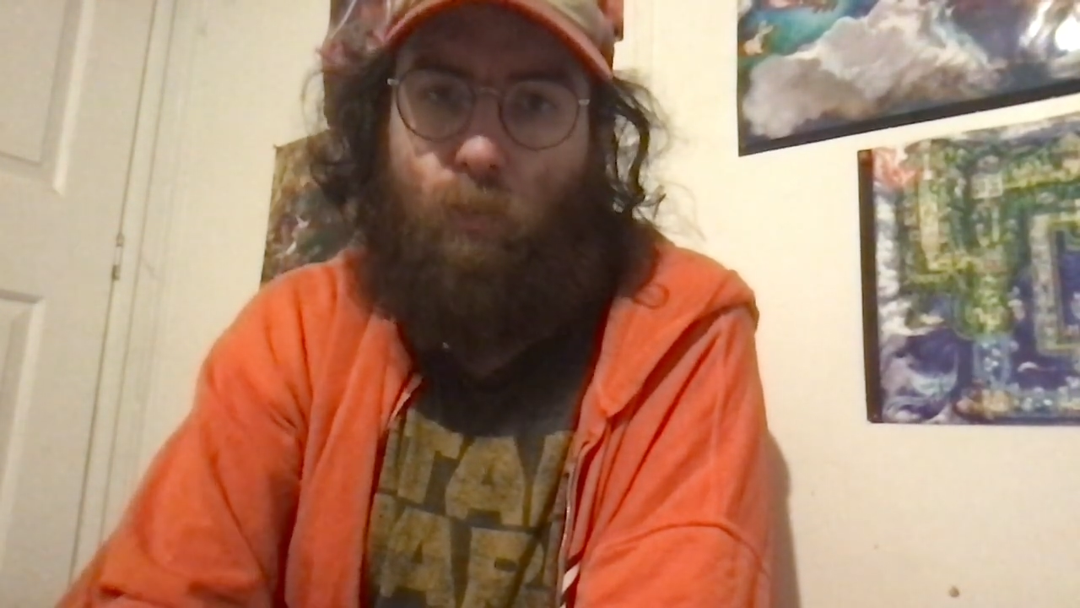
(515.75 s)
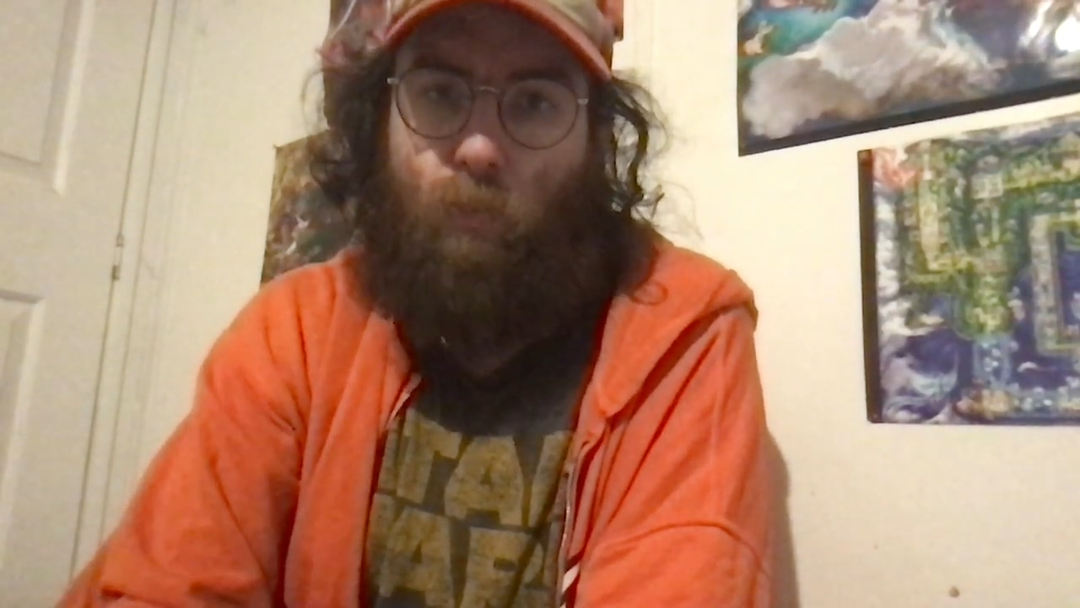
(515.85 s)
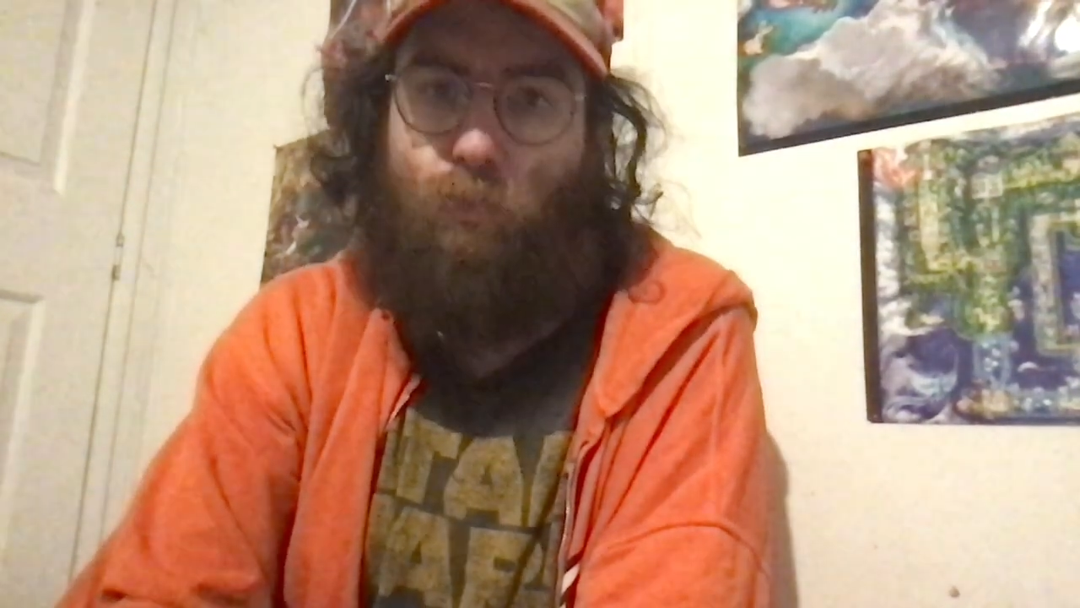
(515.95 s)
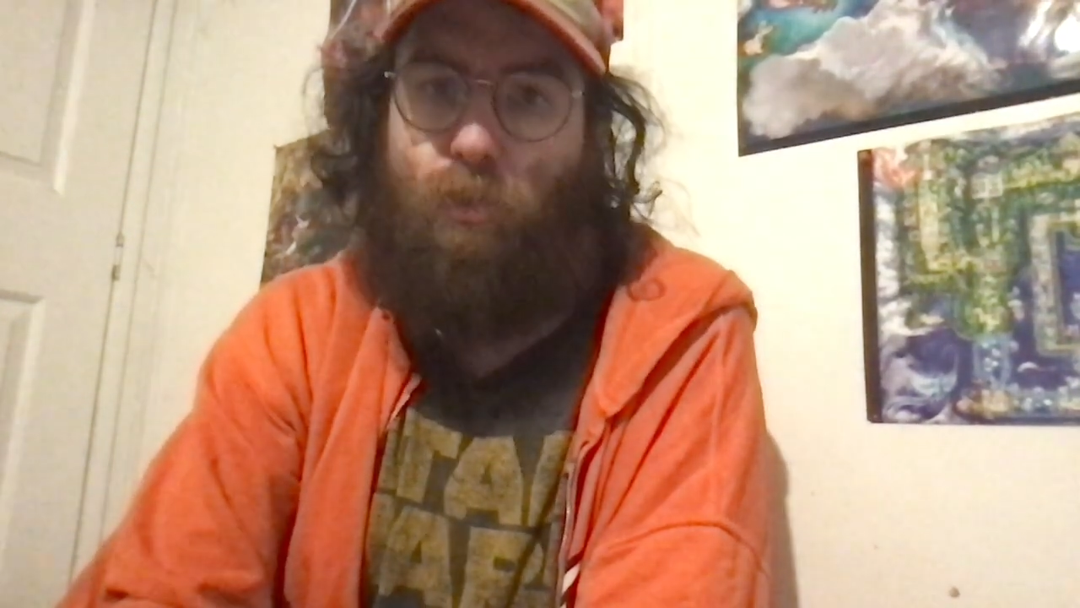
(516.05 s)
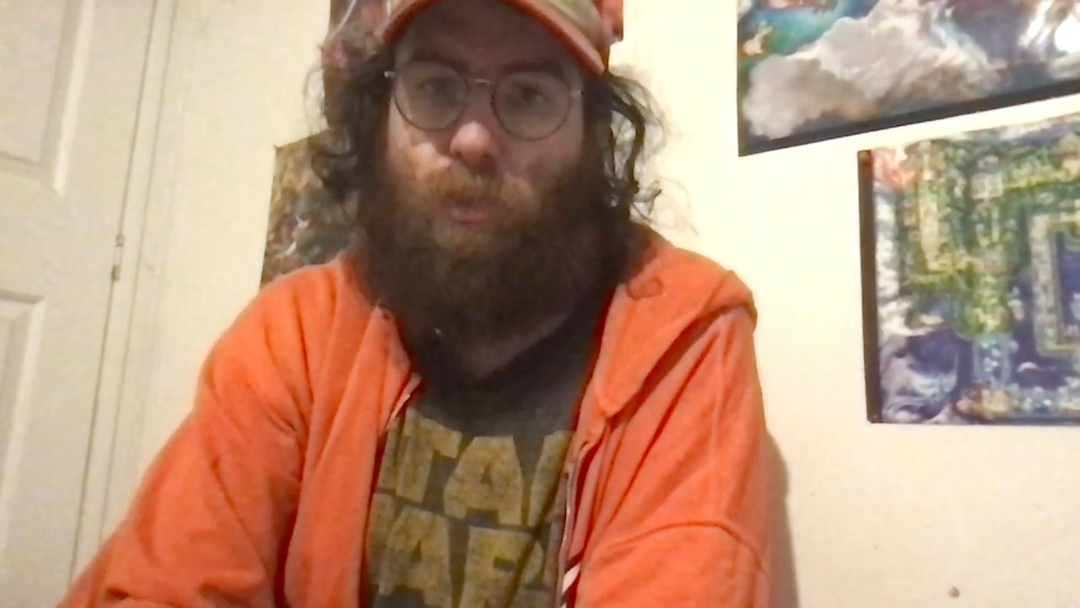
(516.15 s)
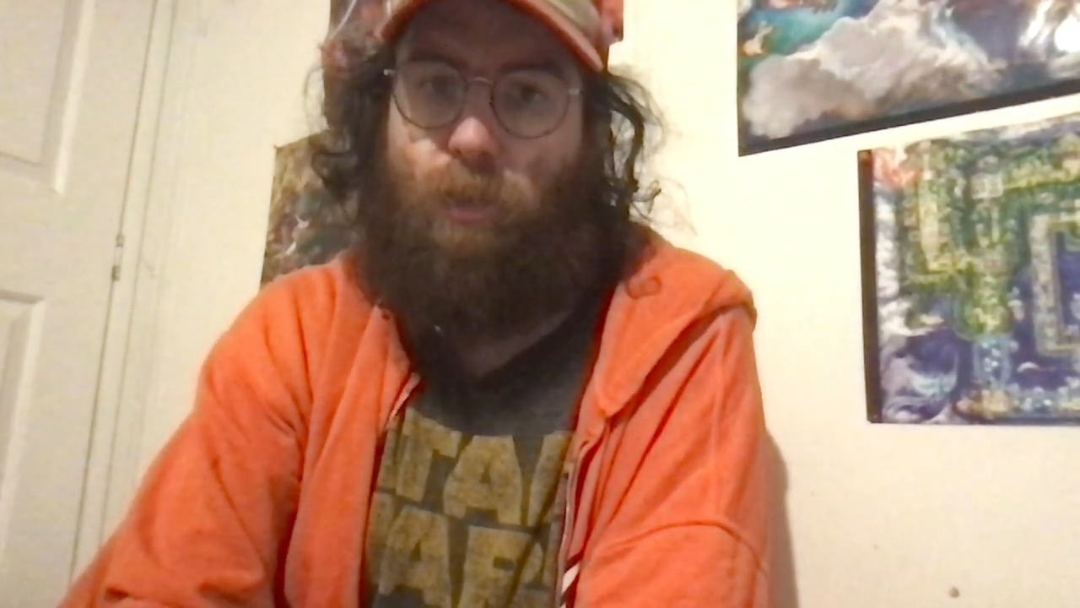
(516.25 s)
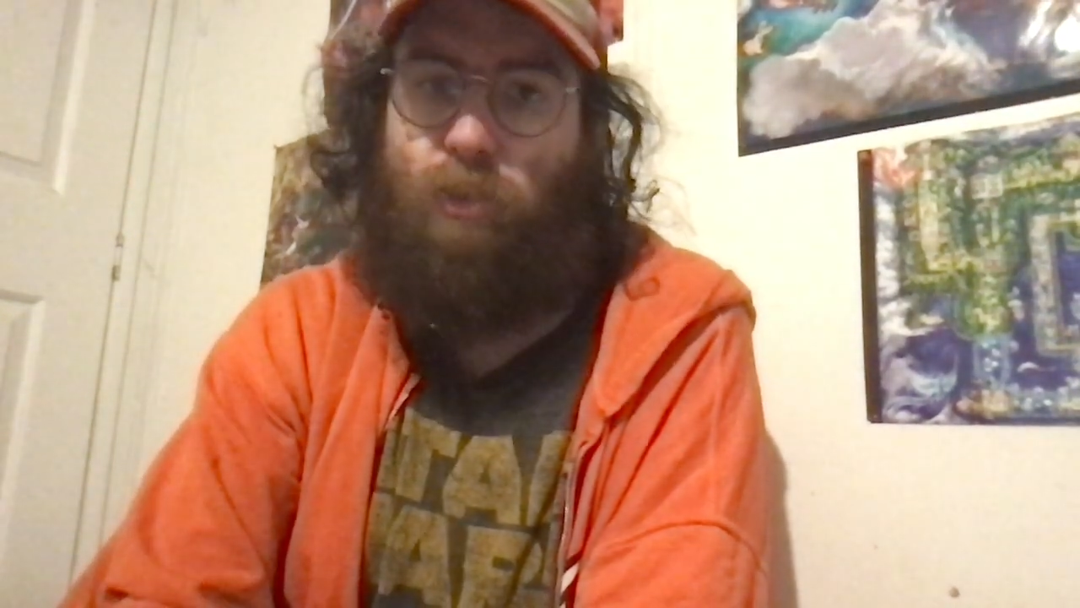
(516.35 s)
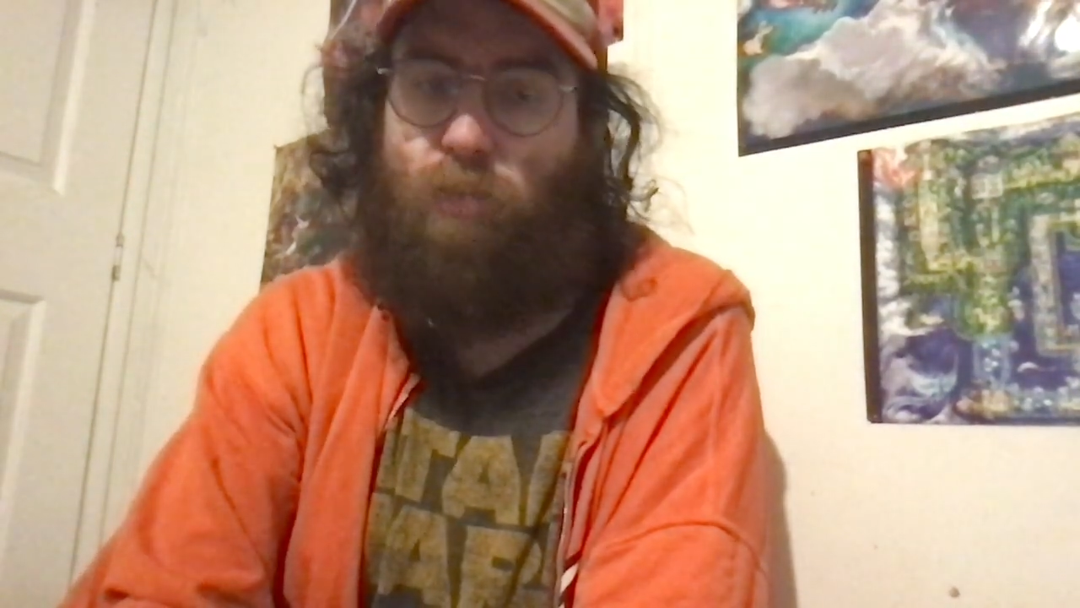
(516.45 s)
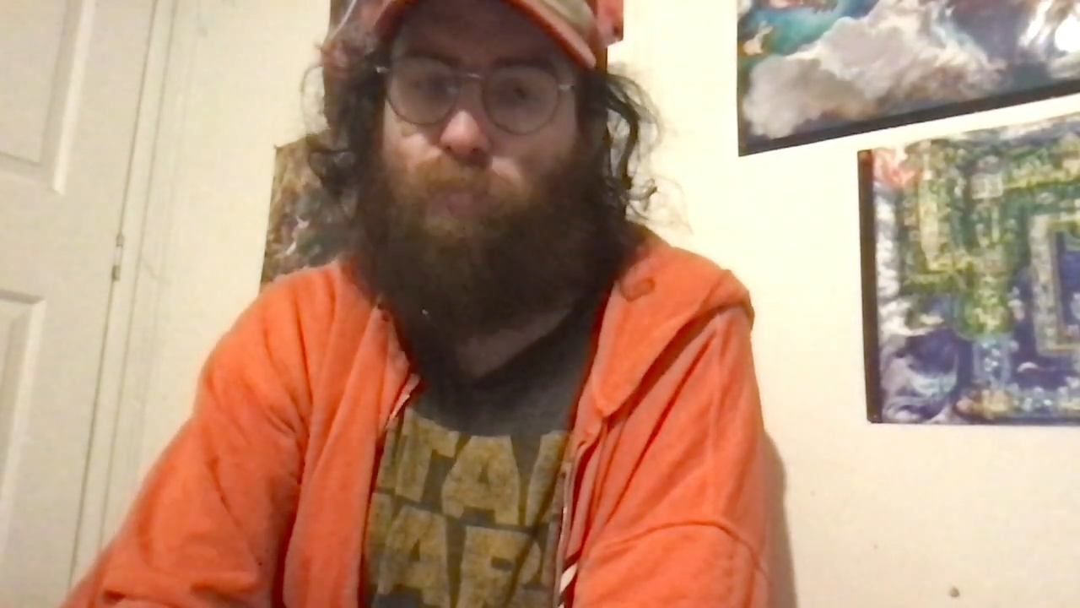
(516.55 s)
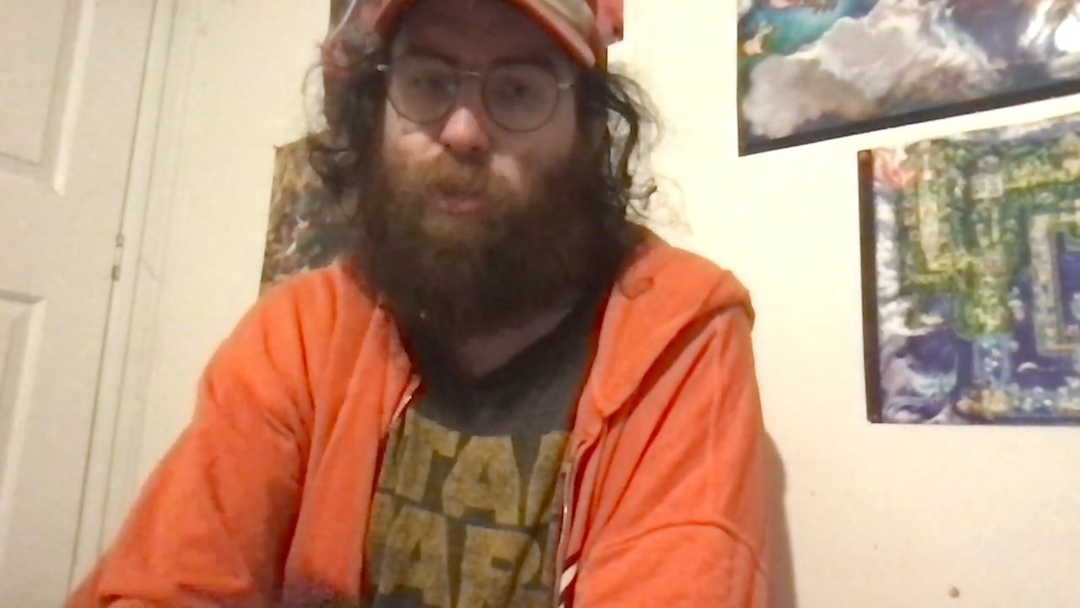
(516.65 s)
through the
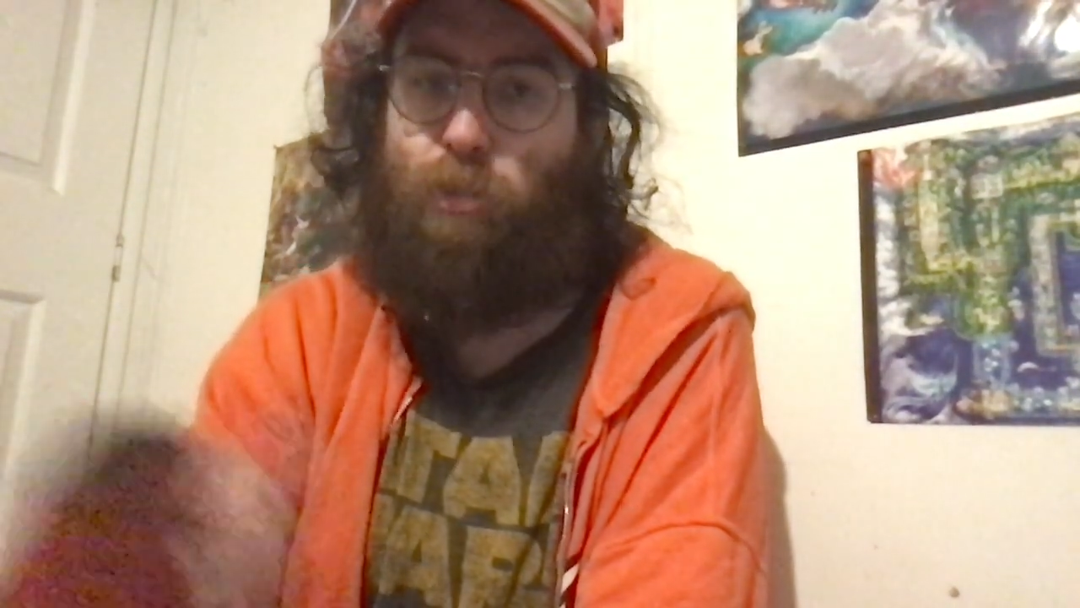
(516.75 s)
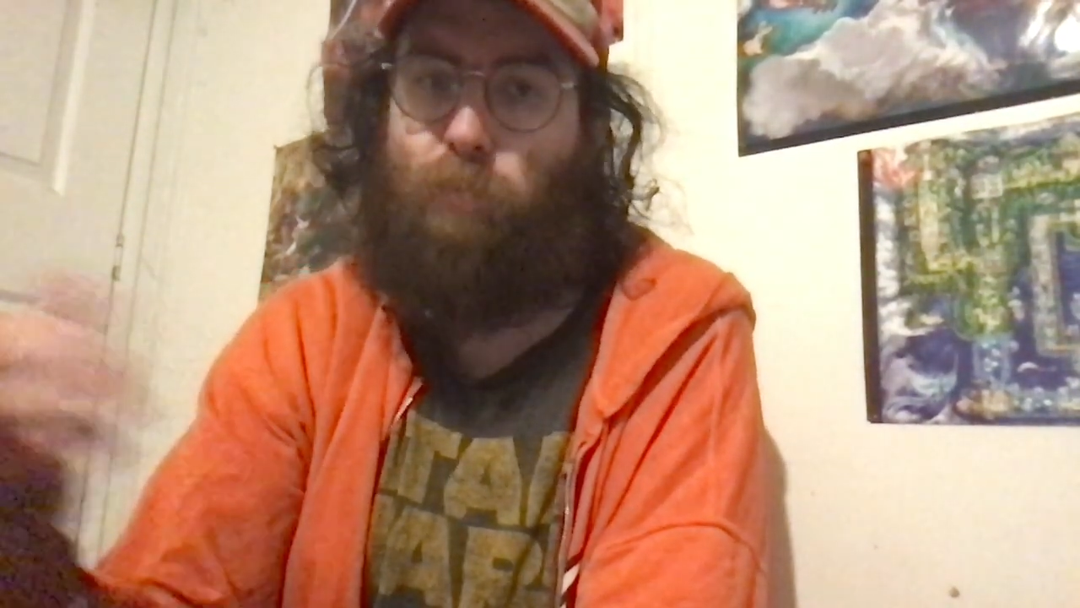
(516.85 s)
skins of Prince and